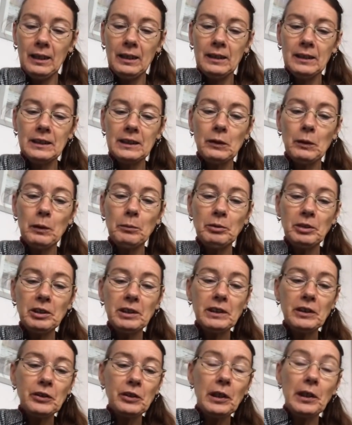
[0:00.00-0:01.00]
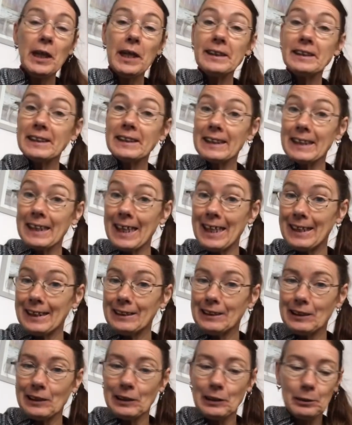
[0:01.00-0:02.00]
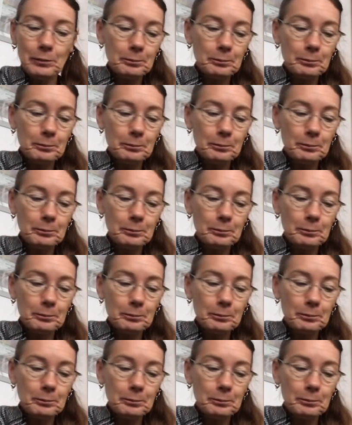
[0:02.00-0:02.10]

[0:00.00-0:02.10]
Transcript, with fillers: So I'm just going to light a candle,